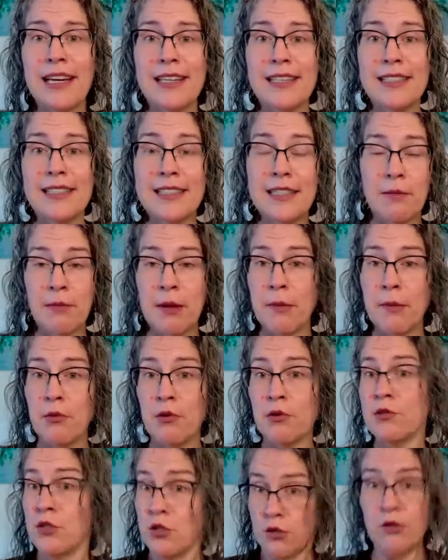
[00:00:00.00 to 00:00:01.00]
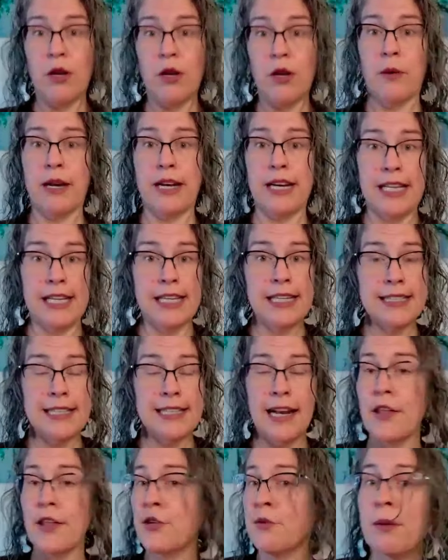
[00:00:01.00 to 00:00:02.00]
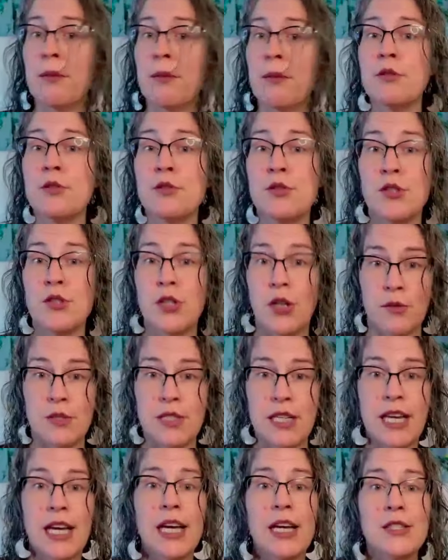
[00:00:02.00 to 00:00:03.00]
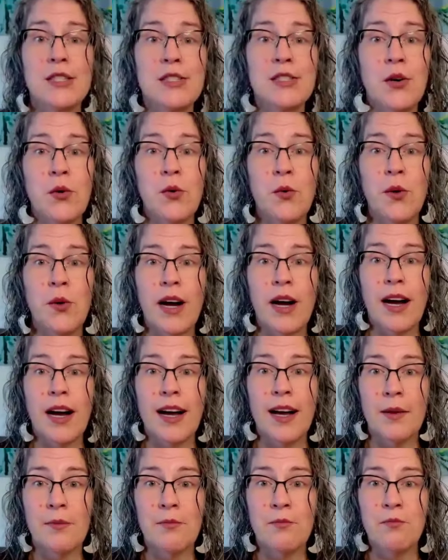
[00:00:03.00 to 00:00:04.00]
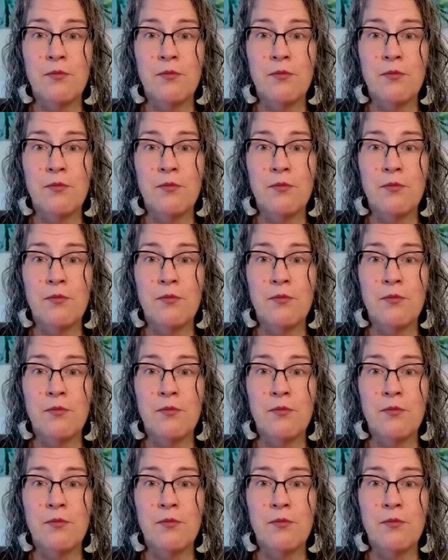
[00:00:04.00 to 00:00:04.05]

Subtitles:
and some people do know what it is, and other people don't. So